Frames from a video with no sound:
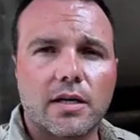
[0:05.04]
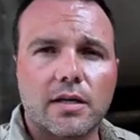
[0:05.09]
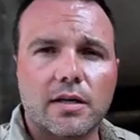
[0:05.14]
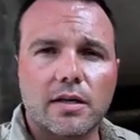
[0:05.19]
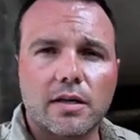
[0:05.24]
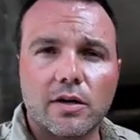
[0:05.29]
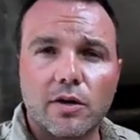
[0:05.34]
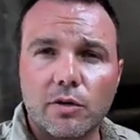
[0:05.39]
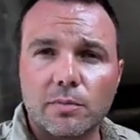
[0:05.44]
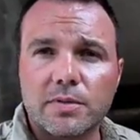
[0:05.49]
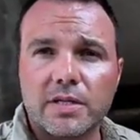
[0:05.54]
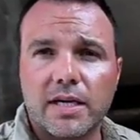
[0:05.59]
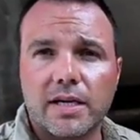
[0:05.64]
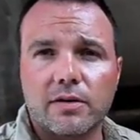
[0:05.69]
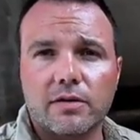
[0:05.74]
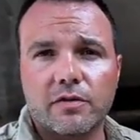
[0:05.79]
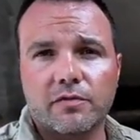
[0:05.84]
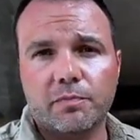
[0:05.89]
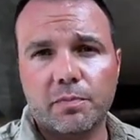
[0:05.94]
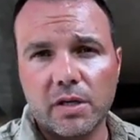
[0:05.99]
the hometown
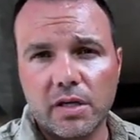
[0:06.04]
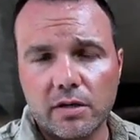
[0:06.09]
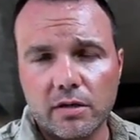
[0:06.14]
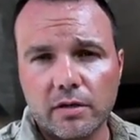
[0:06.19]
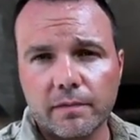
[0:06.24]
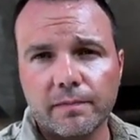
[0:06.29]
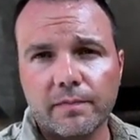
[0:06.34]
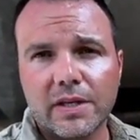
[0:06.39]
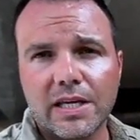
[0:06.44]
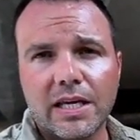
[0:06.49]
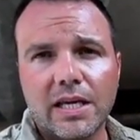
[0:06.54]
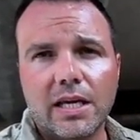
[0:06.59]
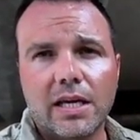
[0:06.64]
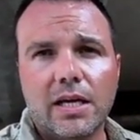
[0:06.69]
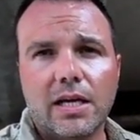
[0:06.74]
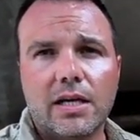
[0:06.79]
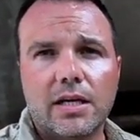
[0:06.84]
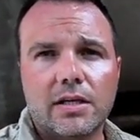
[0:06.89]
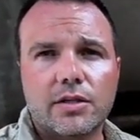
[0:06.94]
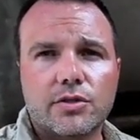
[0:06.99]
of Peter.
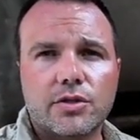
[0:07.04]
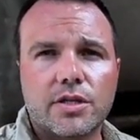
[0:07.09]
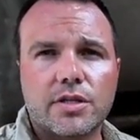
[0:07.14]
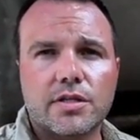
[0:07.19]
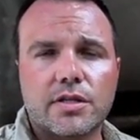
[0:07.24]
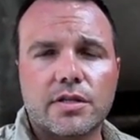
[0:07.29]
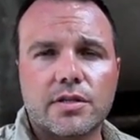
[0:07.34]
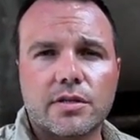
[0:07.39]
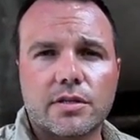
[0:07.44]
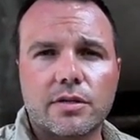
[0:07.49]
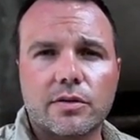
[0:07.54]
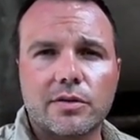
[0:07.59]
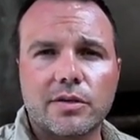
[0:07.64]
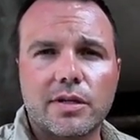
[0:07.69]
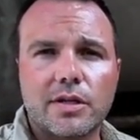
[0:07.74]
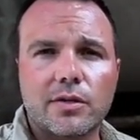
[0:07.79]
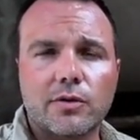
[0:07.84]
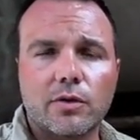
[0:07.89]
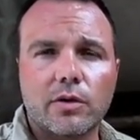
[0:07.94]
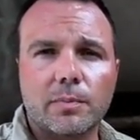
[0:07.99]
Jesus, though he
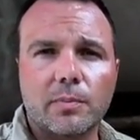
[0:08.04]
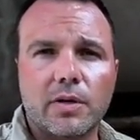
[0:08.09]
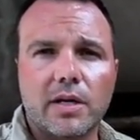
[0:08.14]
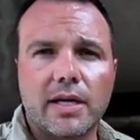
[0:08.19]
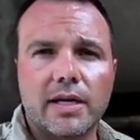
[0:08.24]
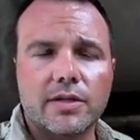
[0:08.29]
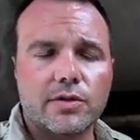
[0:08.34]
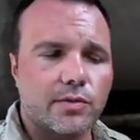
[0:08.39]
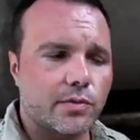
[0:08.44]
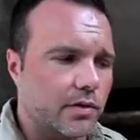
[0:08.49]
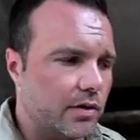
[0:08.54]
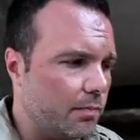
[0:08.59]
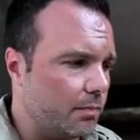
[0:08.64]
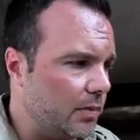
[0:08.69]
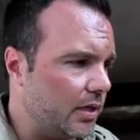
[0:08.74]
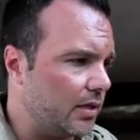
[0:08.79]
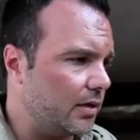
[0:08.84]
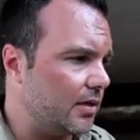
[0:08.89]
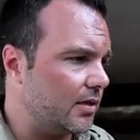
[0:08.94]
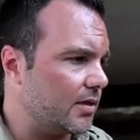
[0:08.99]
grew up in Nazareth,
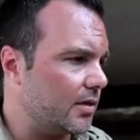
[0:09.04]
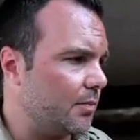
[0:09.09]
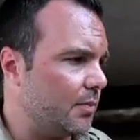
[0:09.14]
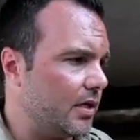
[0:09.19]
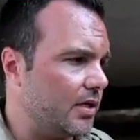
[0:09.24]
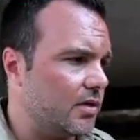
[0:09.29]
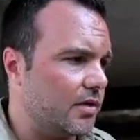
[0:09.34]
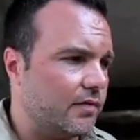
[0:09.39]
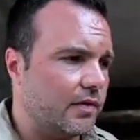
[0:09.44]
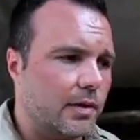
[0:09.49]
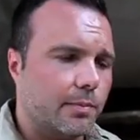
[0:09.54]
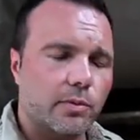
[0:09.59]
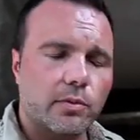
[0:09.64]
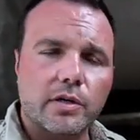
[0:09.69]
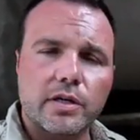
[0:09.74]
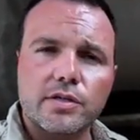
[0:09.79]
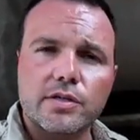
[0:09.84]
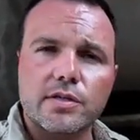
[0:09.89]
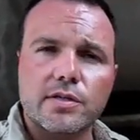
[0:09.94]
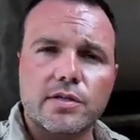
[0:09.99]
made this a base of
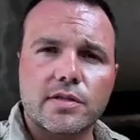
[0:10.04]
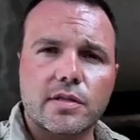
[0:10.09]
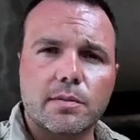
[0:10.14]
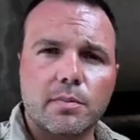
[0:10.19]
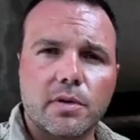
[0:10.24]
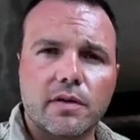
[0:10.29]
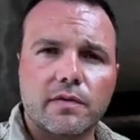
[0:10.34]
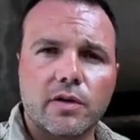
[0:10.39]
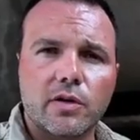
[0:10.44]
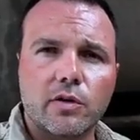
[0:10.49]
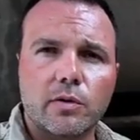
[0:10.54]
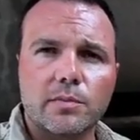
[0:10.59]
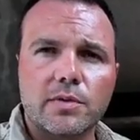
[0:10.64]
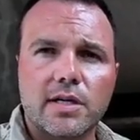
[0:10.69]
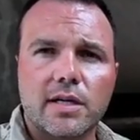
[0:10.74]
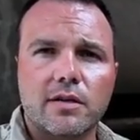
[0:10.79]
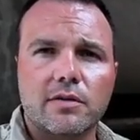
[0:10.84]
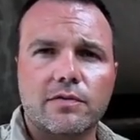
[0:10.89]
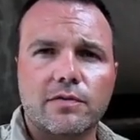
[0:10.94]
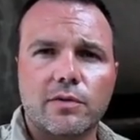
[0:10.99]
operations and a bit of a
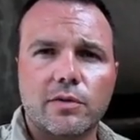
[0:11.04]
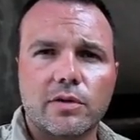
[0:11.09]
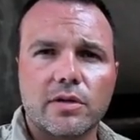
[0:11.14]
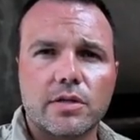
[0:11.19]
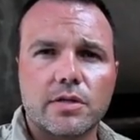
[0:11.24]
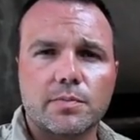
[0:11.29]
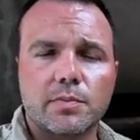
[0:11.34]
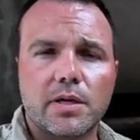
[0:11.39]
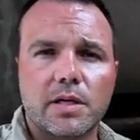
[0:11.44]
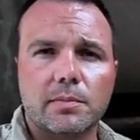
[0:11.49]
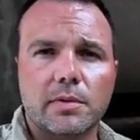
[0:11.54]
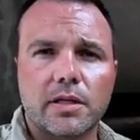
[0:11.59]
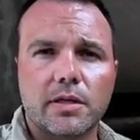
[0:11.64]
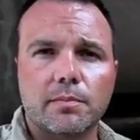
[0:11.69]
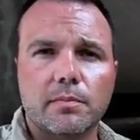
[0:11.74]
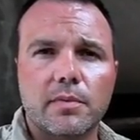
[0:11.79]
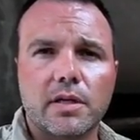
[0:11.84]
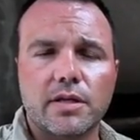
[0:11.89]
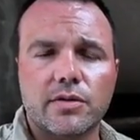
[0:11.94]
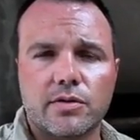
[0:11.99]
hometown for his public
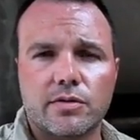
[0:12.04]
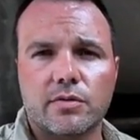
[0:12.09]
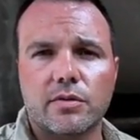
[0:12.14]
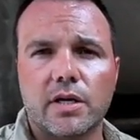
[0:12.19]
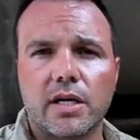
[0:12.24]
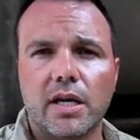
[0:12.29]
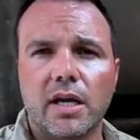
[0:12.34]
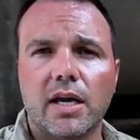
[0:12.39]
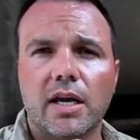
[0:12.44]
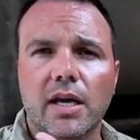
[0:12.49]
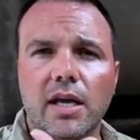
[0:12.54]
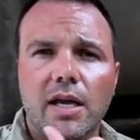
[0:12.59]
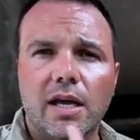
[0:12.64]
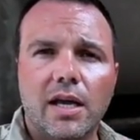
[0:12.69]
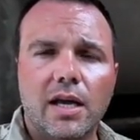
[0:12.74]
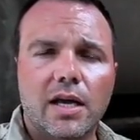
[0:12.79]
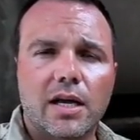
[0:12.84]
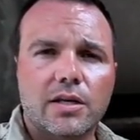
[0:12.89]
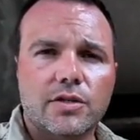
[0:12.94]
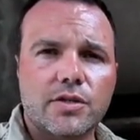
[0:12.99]
ministry.
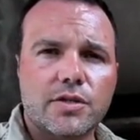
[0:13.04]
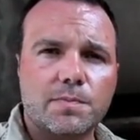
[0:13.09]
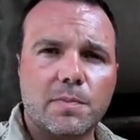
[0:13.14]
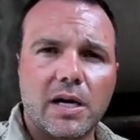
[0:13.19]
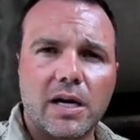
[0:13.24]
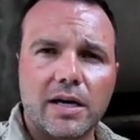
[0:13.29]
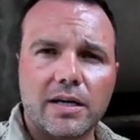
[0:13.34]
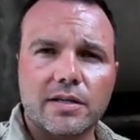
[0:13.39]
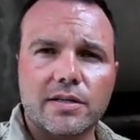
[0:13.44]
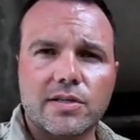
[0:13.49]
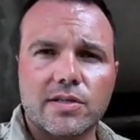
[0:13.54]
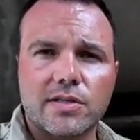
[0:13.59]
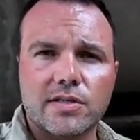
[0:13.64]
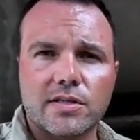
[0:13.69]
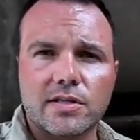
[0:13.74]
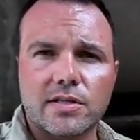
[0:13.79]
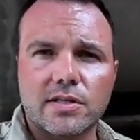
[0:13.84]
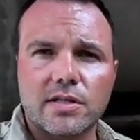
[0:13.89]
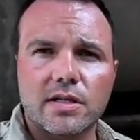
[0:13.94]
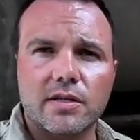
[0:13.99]
Just behind us is the
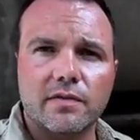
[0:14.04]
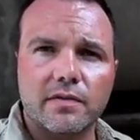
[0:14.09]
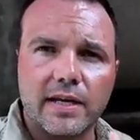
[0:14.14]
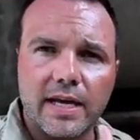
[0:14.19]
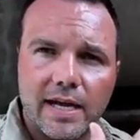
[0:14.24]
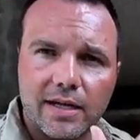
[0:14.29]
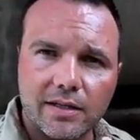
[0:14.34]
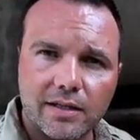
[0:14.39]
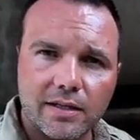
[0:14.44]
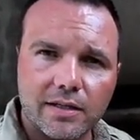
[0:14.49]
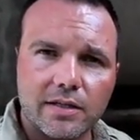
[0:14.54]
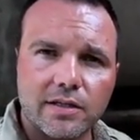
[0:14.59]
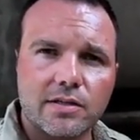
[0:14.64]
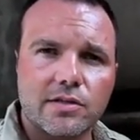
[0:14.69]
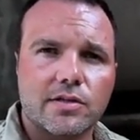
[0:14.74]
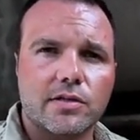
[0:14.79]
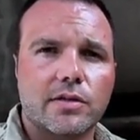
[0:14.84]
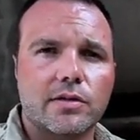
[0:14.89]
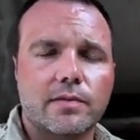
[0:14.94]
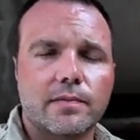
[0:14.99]
Sea of Galilee,
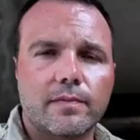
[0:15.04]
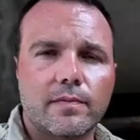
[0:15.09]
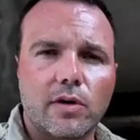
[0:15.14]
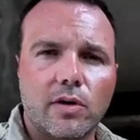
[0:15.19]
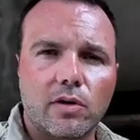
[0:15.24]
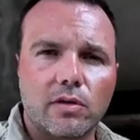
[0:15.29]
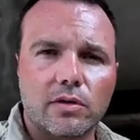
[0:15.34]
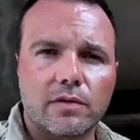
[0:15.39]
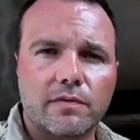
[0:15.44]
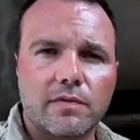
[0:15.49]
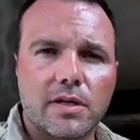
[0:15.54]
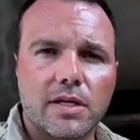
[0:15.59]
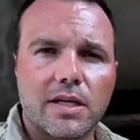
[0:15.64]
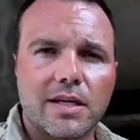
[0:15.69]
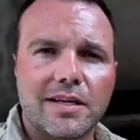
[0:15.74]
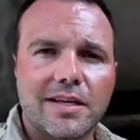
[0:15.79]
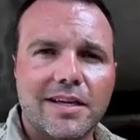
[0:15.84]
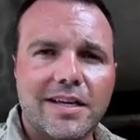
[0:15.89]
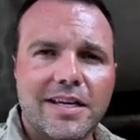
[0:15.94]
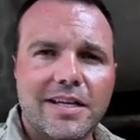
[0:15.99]
so all of
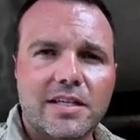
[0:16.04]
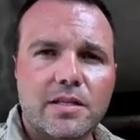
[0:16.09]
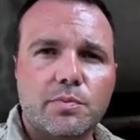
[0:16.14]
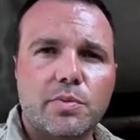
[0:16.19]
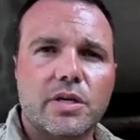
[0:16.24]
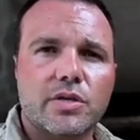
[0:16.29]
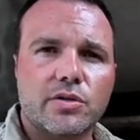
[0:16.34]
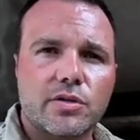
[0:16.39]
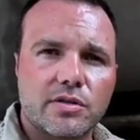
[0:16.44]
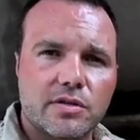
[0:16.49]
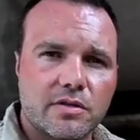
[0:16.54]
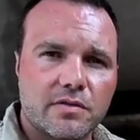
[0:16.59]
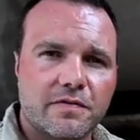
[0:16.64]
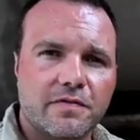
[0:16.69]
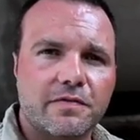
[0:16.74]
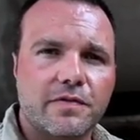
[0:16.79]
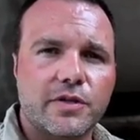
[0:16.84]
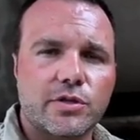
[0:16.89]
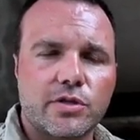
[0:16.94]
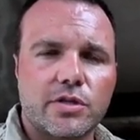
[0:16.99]
the depictions of
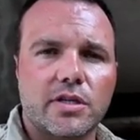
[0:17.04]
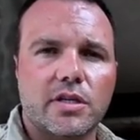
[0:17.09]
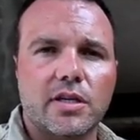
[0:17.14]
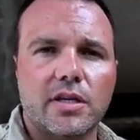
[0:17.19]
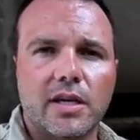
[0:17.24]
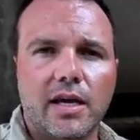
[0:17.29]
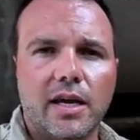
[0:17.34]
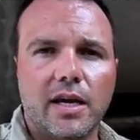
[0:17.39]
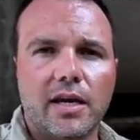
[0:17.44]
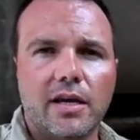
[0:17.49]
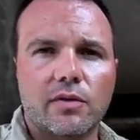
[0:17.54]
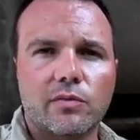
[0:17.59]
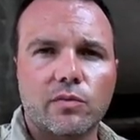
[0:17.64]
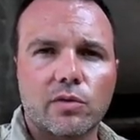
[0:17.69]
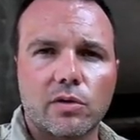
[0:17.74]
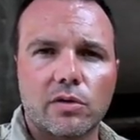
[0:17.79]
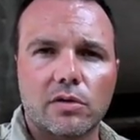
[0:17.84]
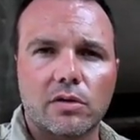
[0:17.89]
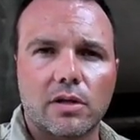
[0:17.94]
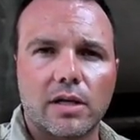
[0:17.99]
fishing and
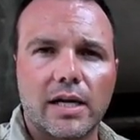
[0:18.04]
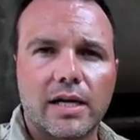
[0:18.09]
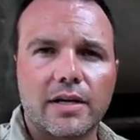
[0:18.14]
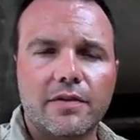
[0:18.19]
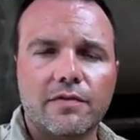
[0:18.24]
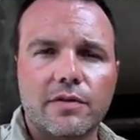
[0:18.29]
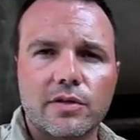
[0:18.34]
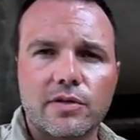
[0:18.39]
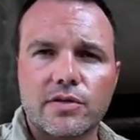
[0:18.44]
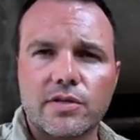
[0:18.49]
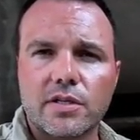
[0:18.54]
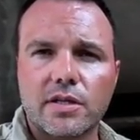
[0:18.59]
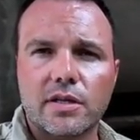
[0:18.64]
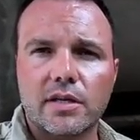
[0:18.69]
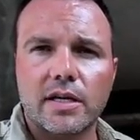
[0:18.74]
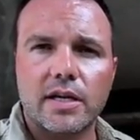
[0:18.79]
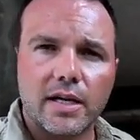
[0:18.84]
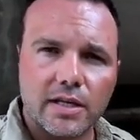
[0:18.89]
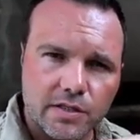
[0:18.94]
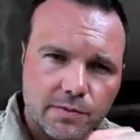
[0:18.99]
rural life that you see in the
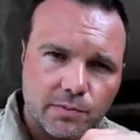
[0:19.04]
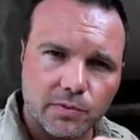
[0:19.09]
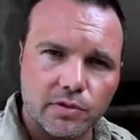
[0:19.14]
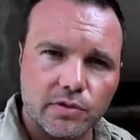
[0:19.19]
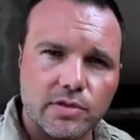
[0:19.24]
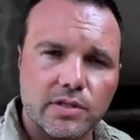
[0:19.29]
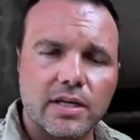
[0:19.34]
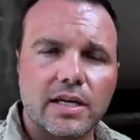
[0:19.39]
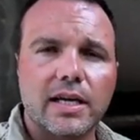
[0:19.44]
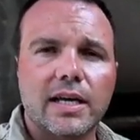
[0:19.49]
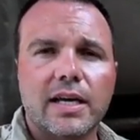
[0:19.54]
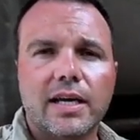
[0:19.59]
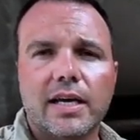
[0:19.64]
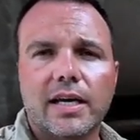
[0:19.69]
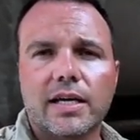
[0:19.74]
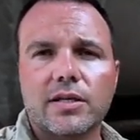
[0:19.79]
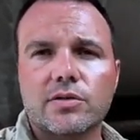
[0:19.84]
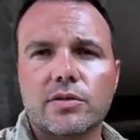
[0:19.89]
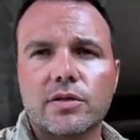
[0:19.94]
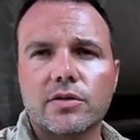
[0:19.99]
Gospels
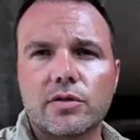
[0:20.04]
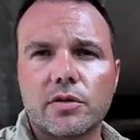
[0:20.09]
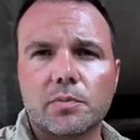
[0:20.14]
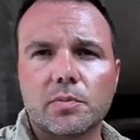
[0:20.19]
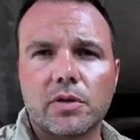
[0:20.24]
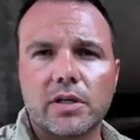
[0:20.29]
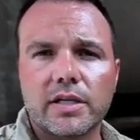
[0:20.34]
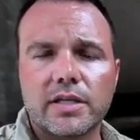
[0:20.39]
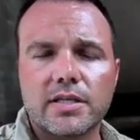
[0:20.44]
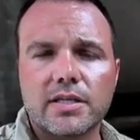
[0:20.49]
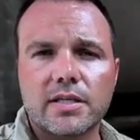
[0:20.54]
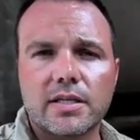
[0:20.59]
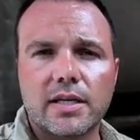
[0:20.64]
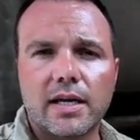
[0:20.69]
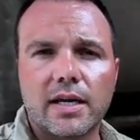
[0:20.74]
actually took place